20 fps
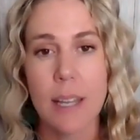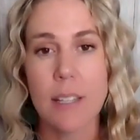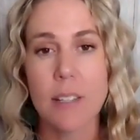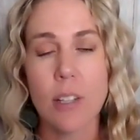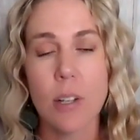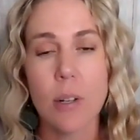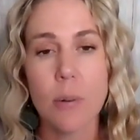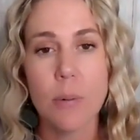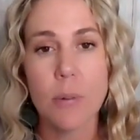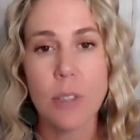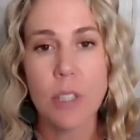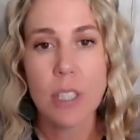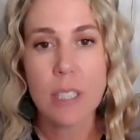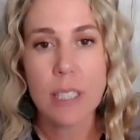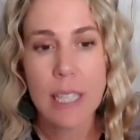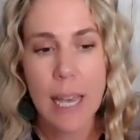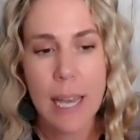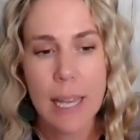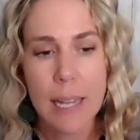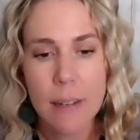So
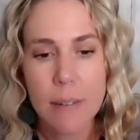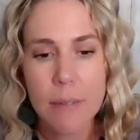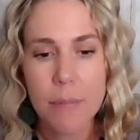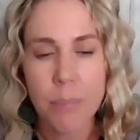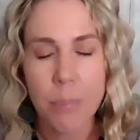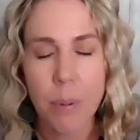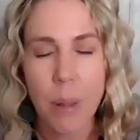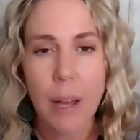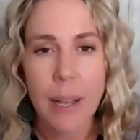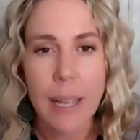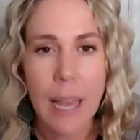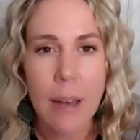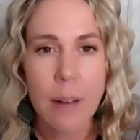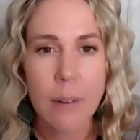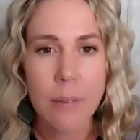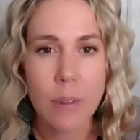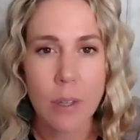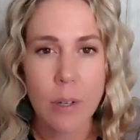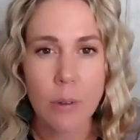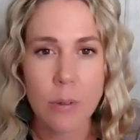just kind of block
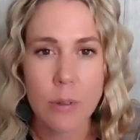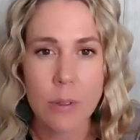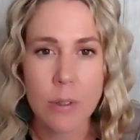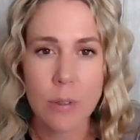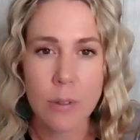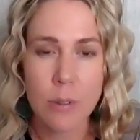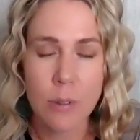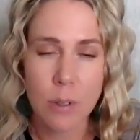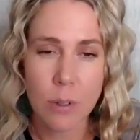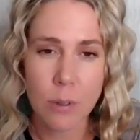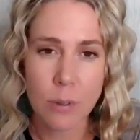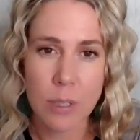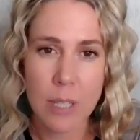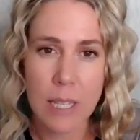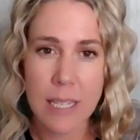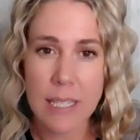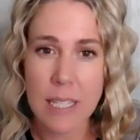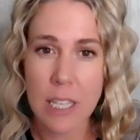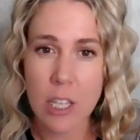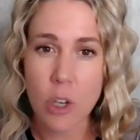out those
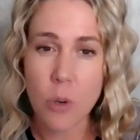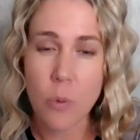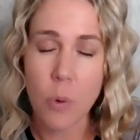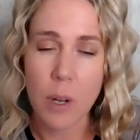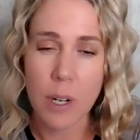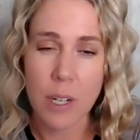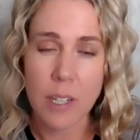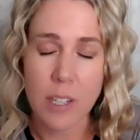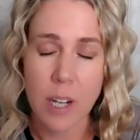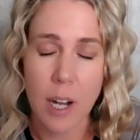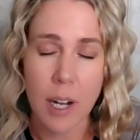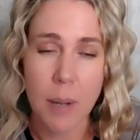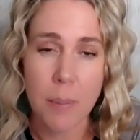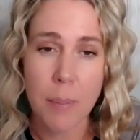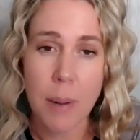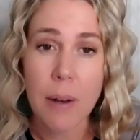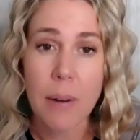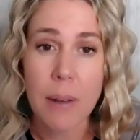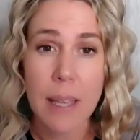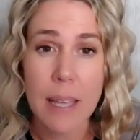things that you want to talk
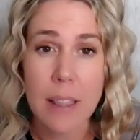about